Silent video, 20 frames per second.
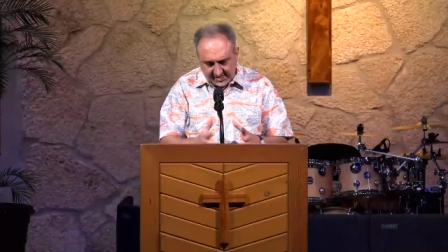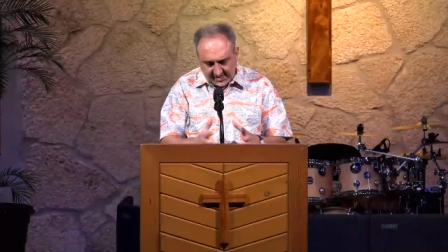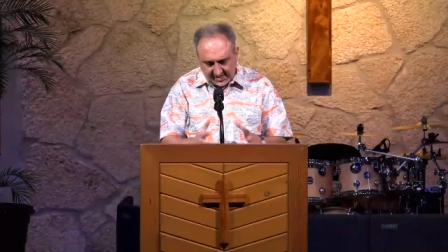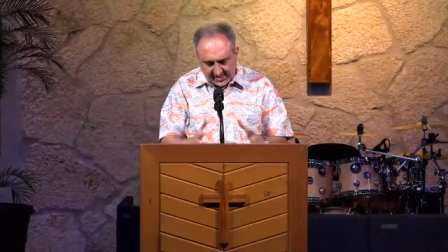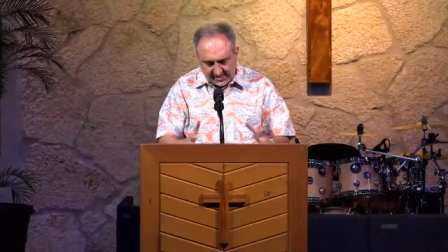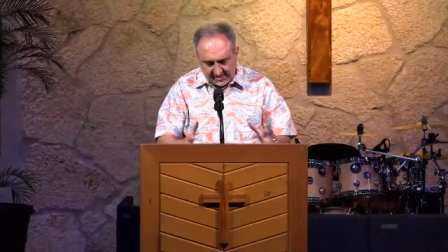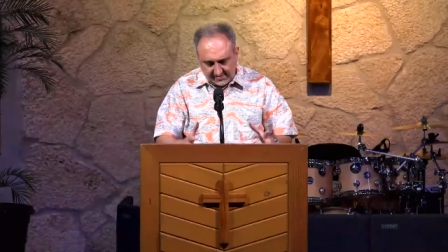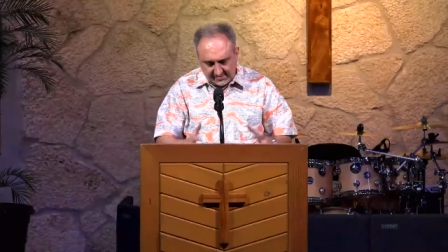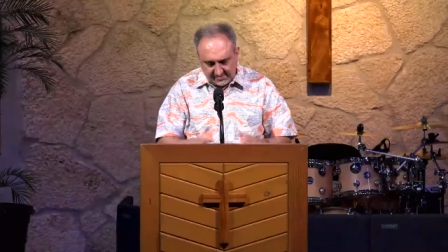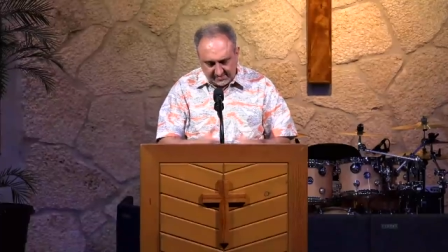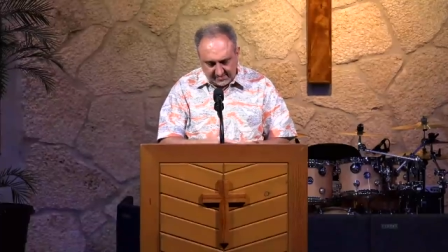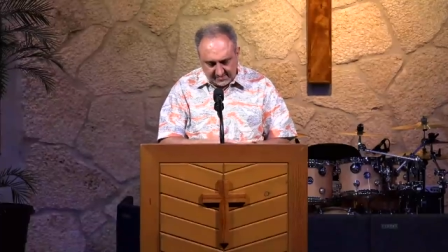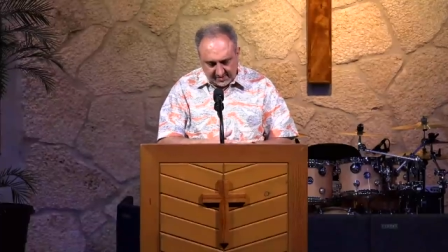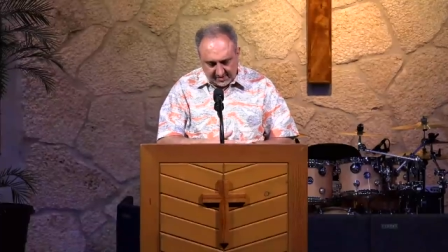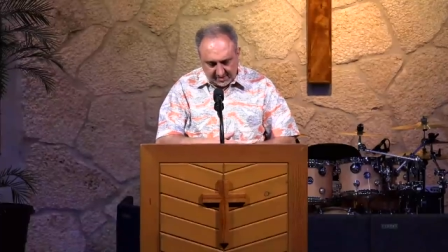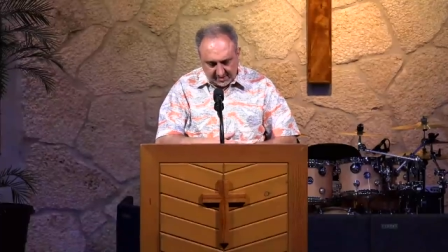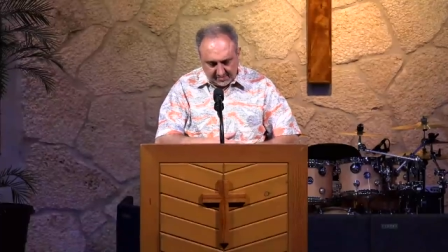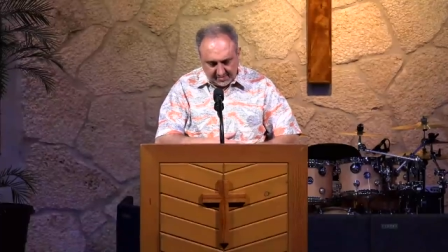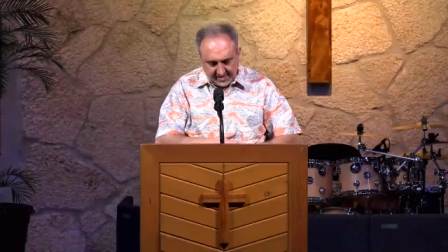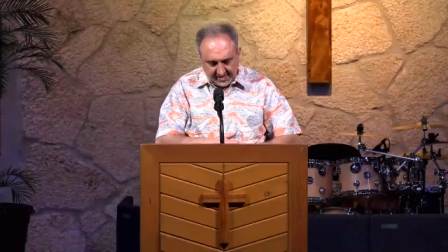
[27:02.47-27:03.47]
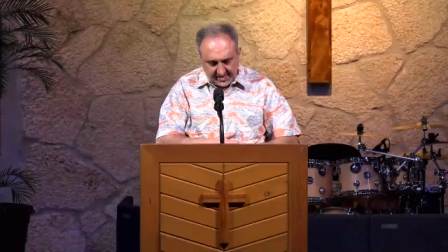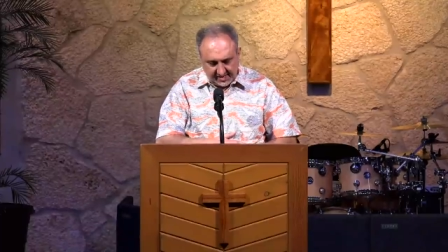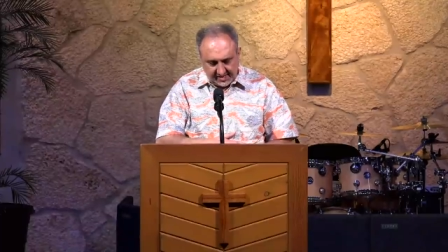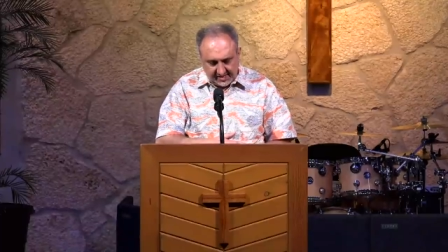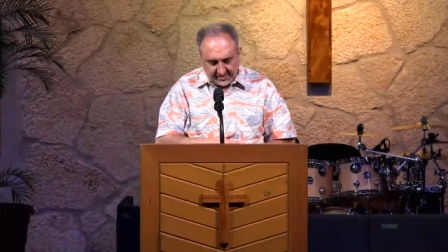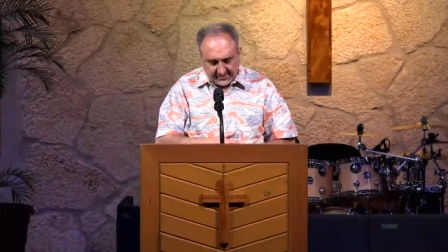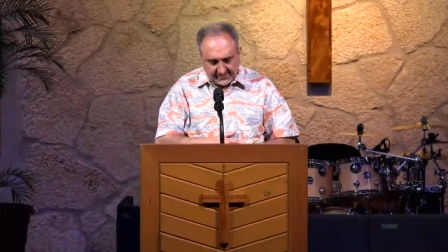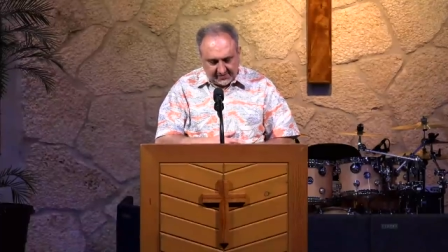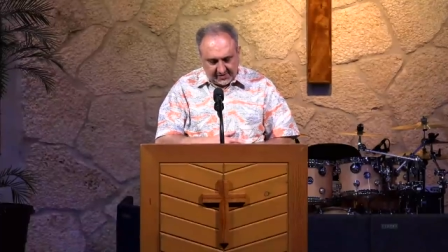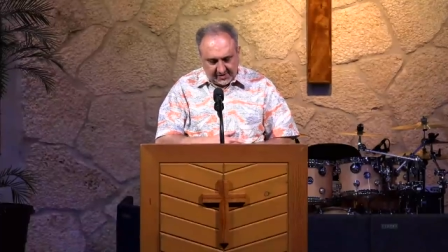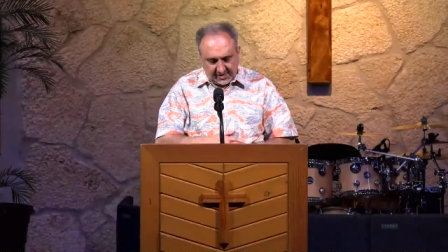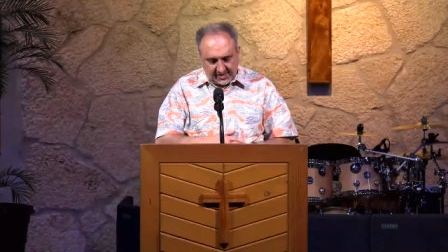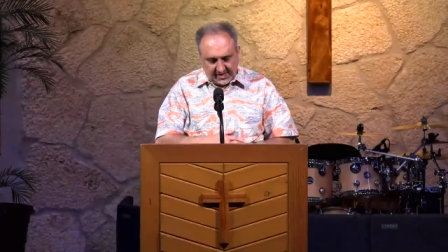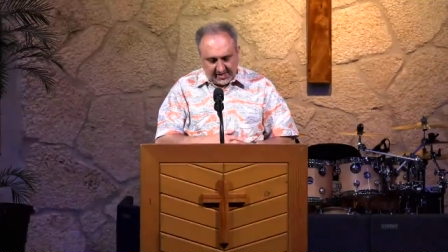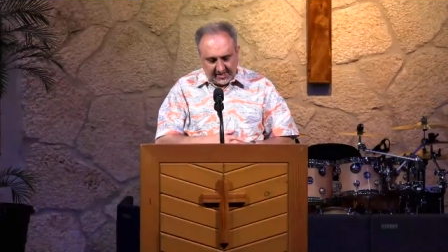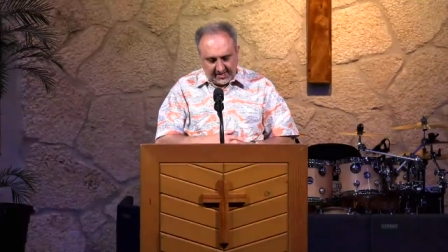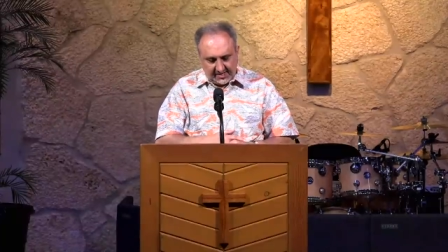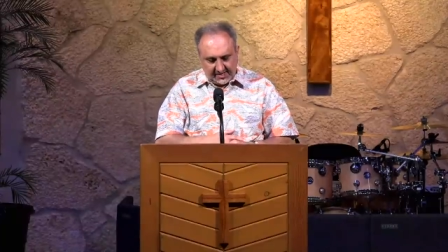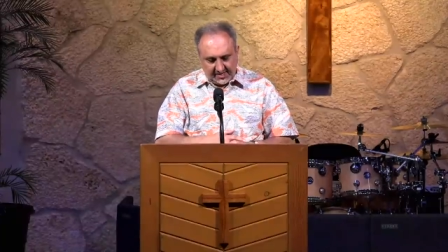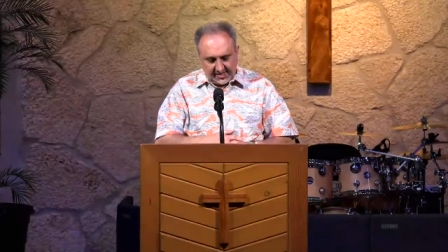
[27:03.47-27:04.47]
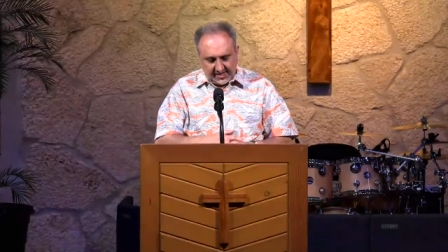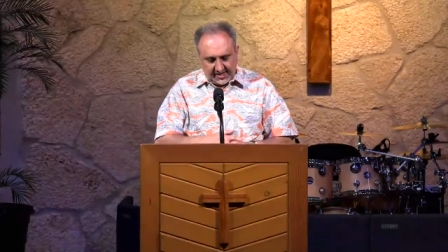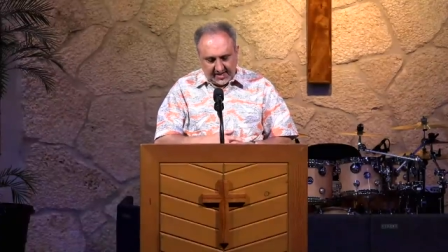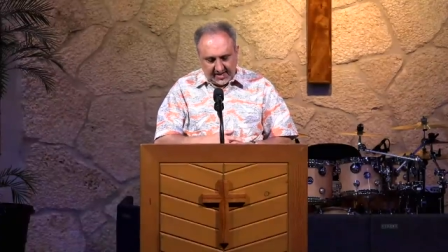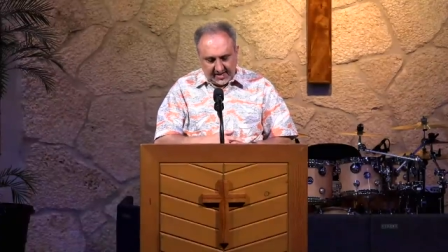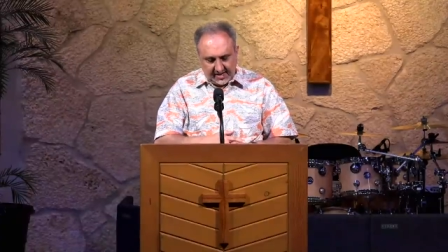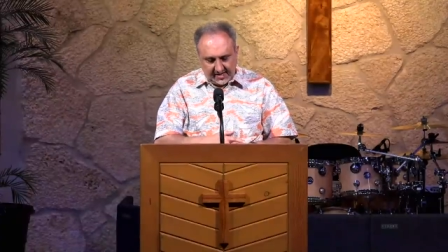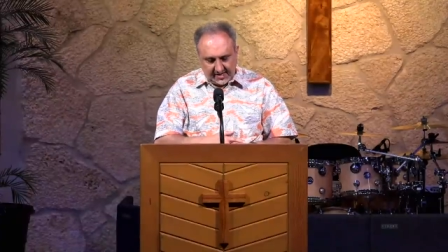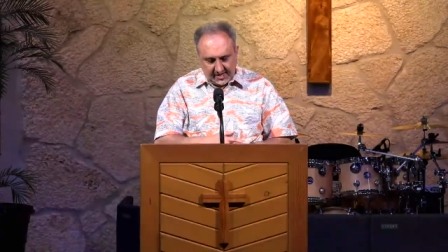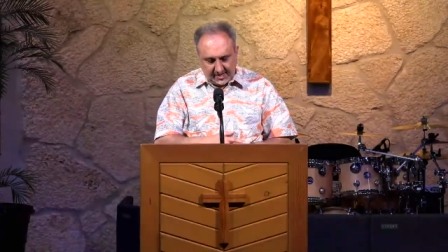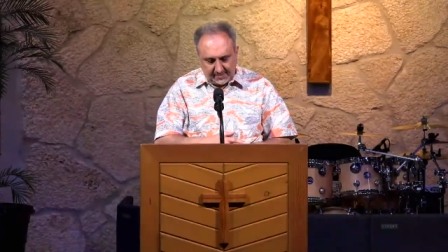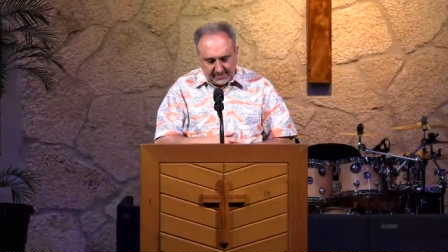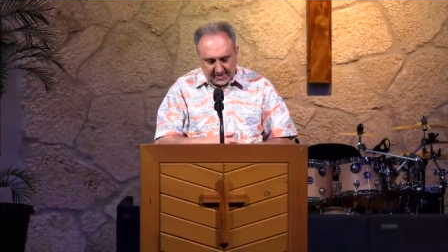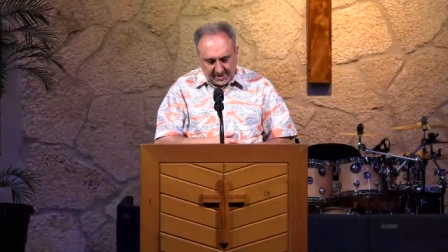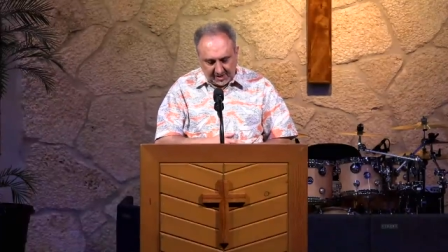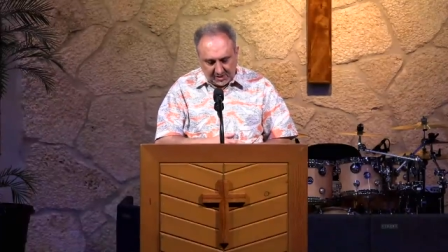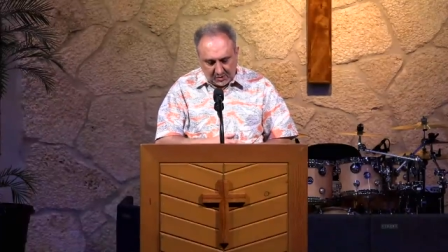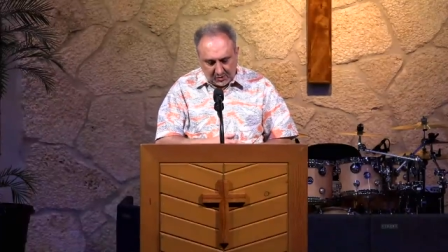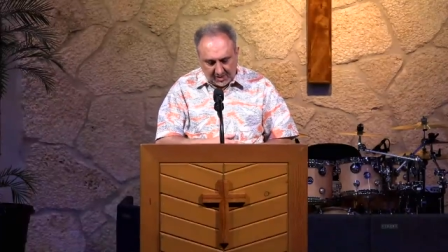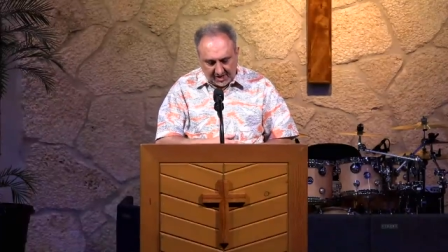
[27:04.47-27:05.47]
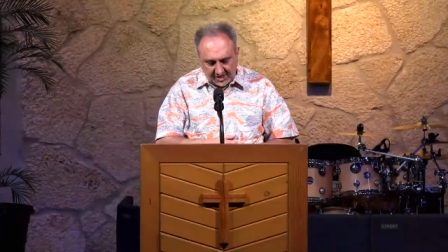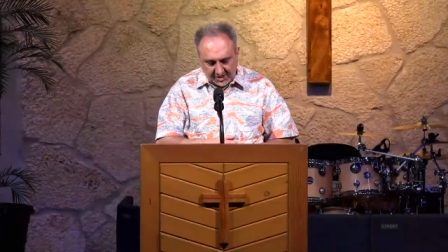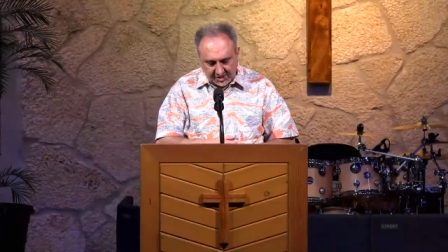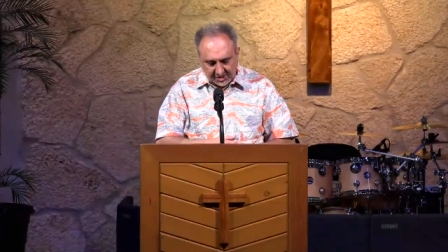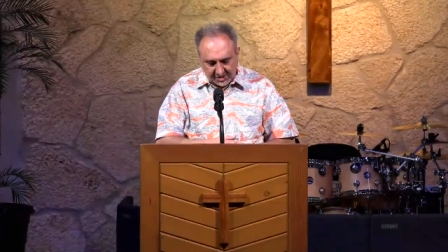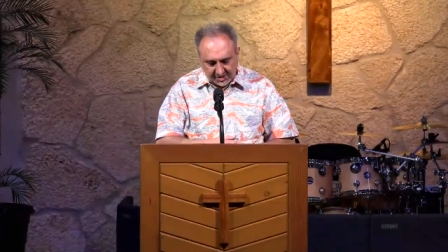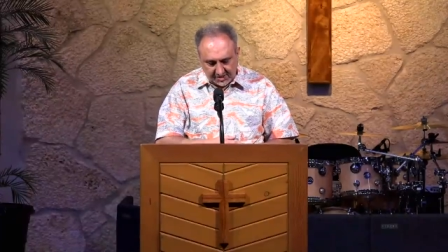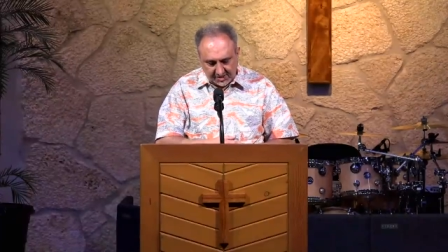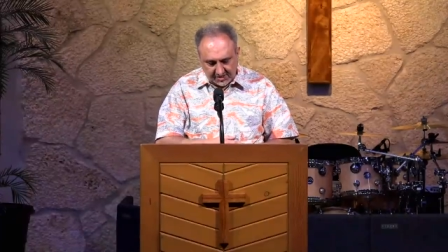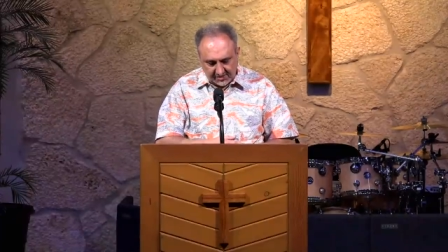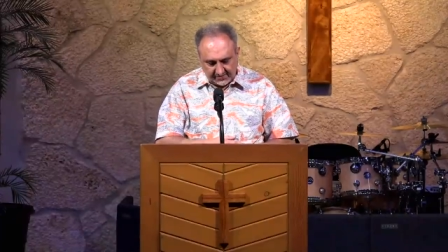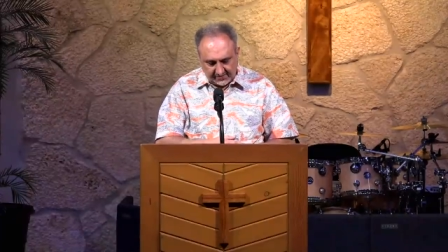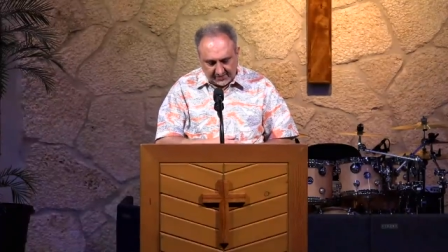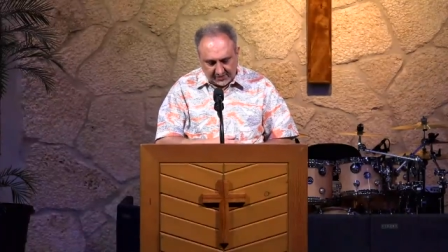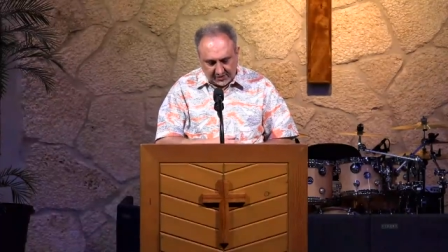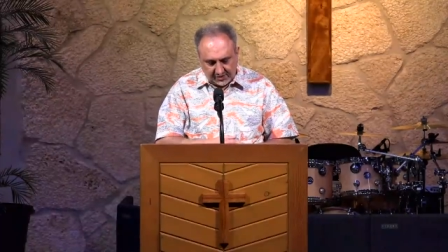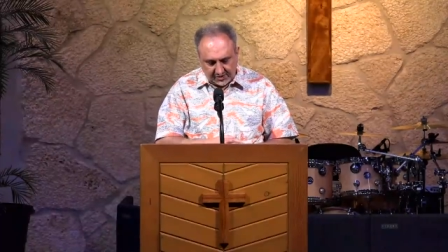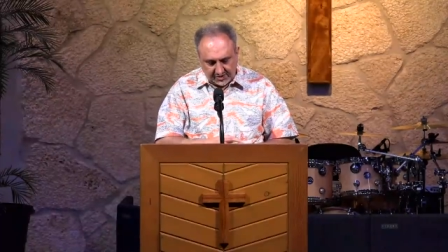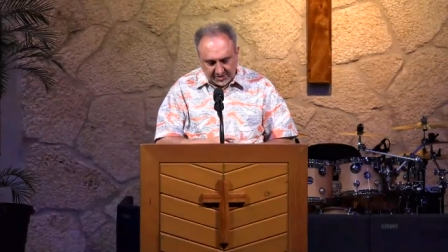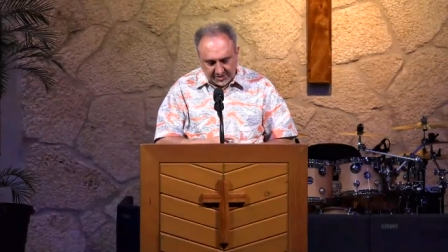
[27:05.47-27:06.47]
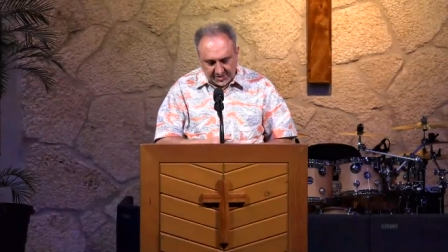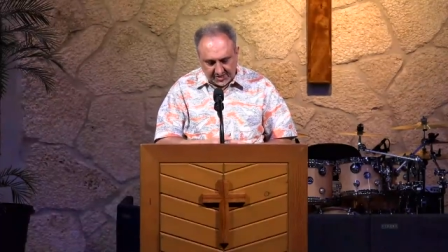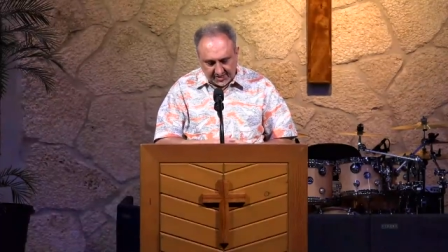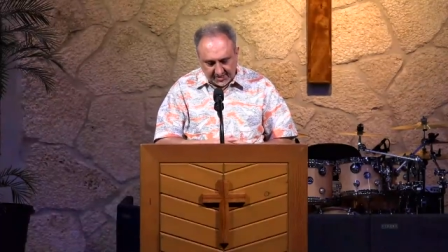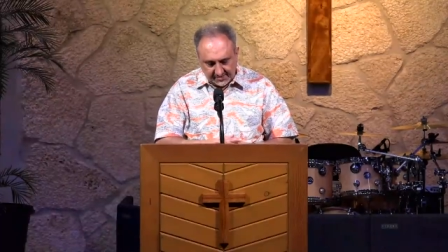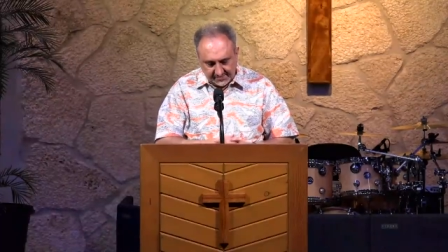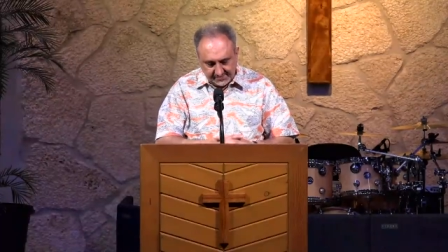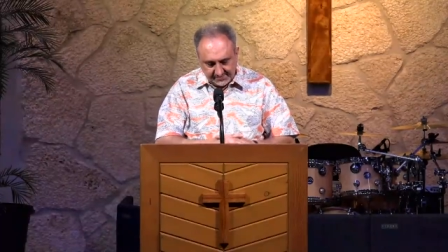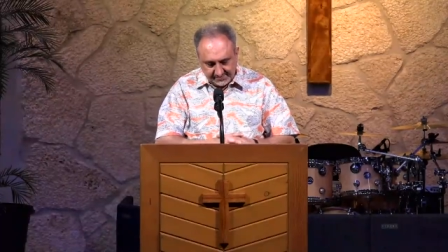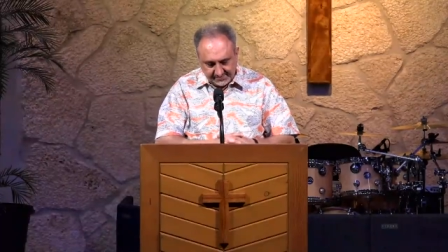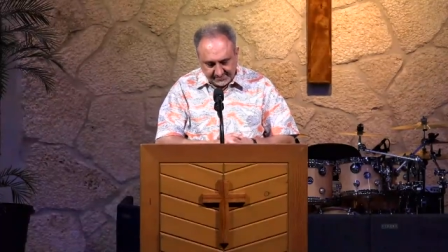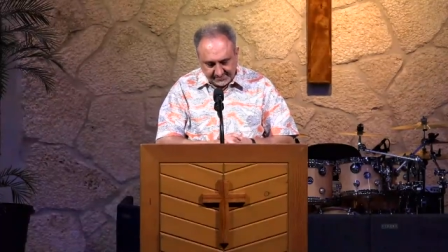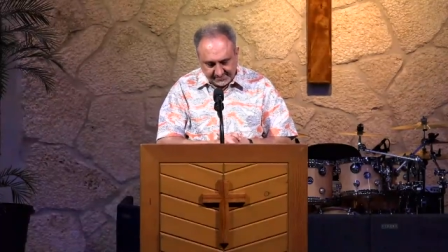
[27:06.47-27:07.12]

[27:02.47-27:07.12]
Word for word: just a little bit differently today. A couple of questions first.